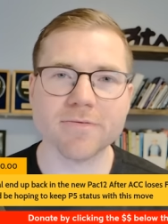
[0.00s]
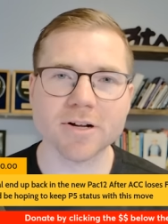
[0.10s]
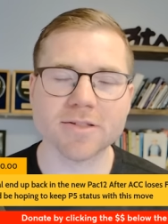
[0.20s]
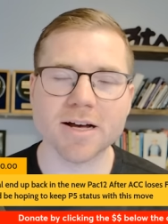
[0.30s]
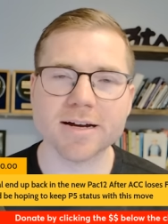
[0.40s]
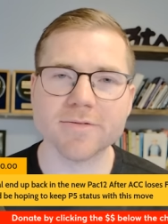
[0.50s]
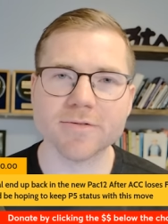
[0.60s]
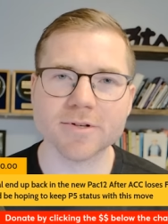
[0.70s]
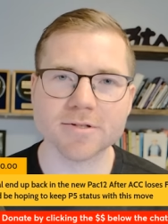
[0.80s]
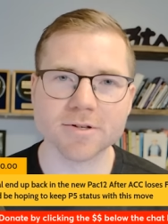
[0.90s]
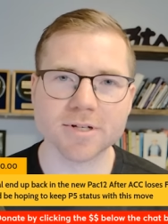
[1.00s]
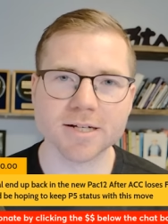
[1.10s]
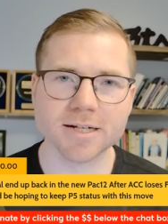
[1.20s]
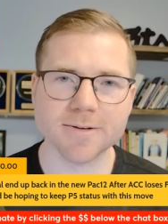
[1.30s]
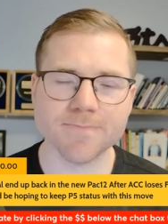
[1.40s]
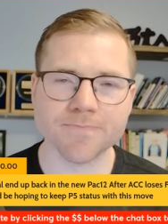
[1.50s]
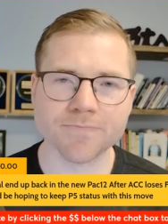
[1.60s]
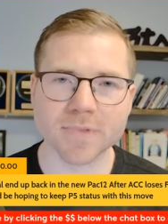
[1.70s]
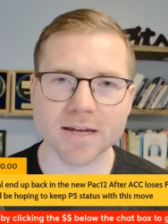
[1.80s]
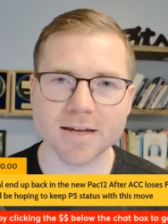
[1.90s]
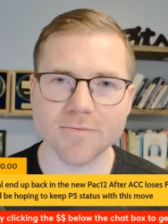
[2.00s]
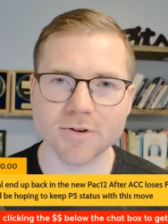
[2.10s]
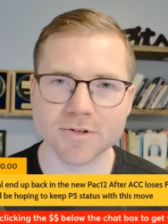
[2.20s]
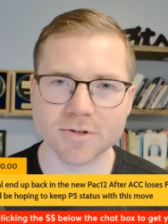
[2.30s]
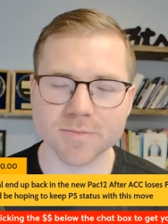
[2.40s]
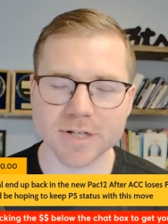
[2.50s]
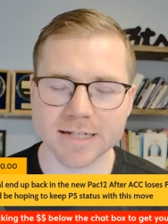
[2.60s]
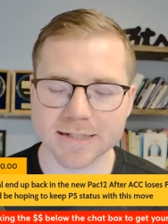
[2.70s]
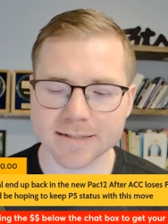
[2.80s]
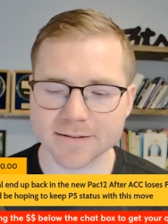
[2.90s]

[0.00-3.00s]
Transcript: Fair thought. Even if it took me